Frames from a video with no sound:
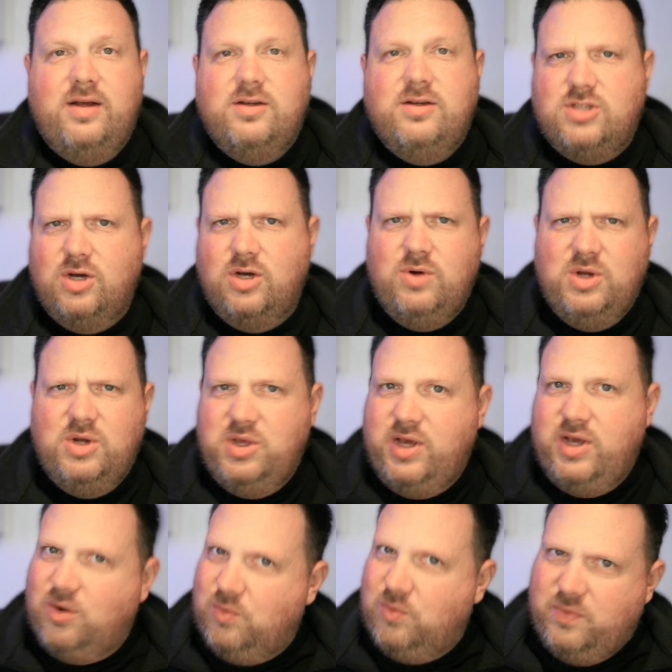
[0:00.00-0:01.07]
So you
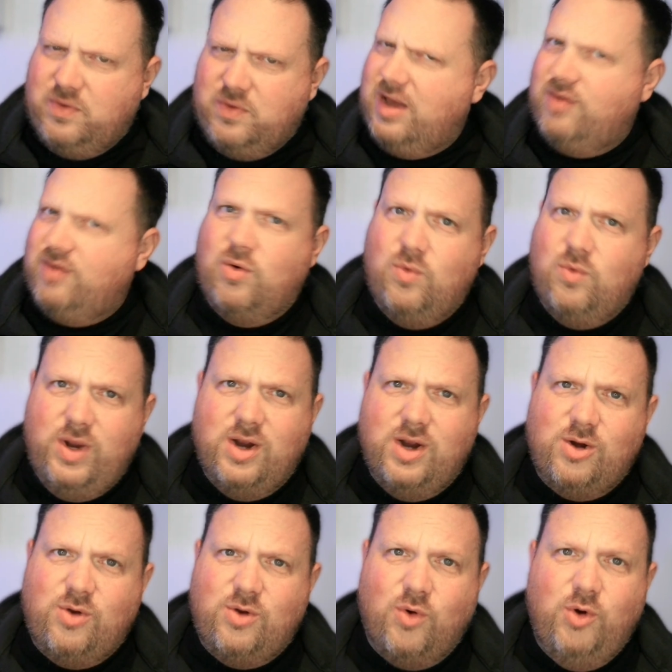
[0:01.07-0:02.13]
get a kind of a
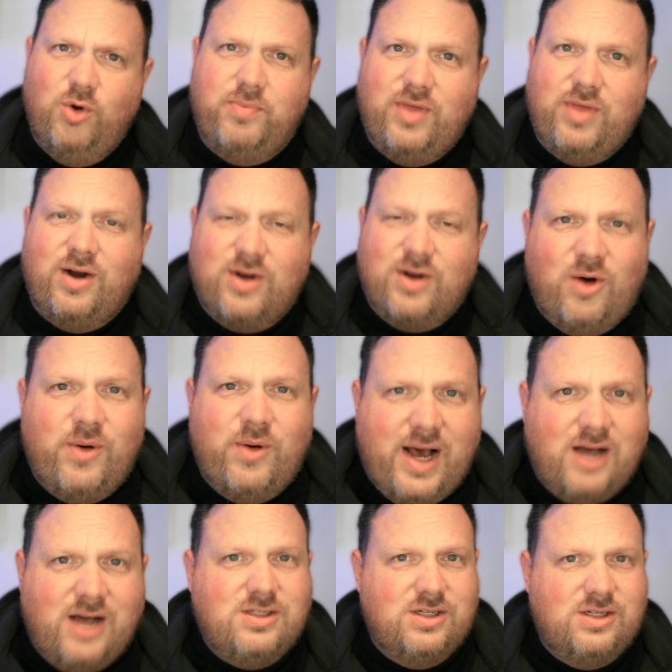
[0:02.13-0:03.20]
weird group there going
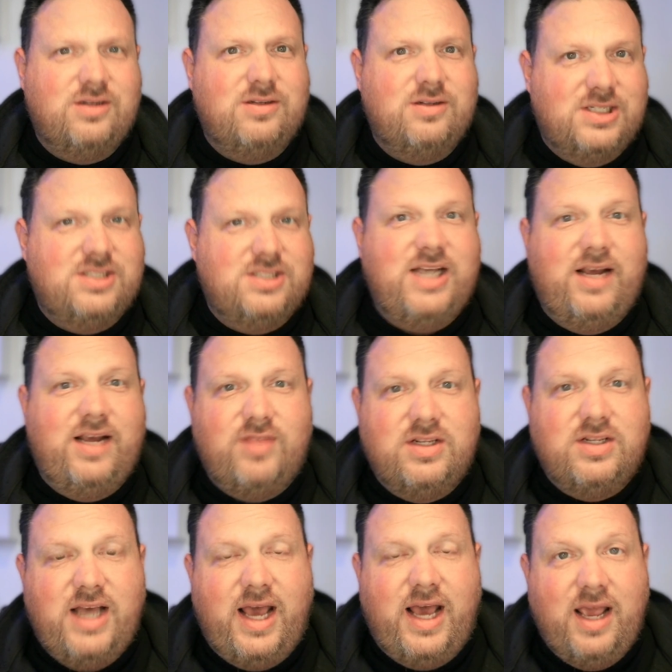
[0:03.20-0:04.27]
out to save the
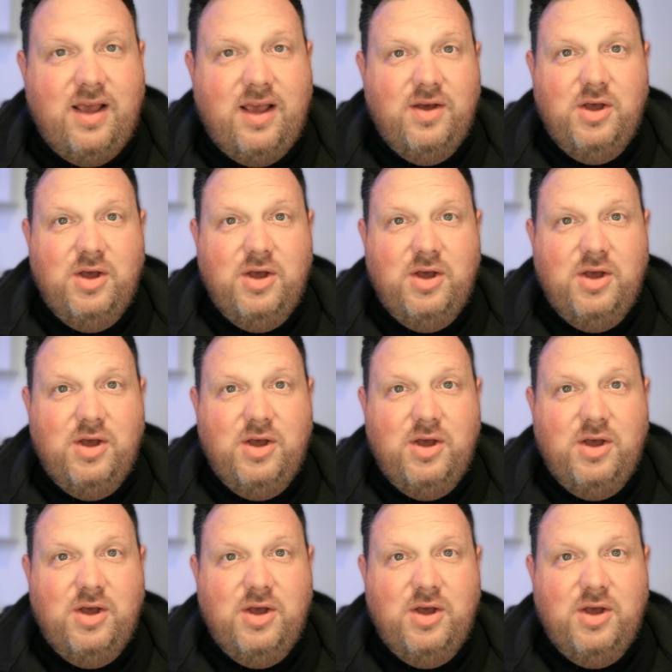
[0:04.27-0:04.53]
day,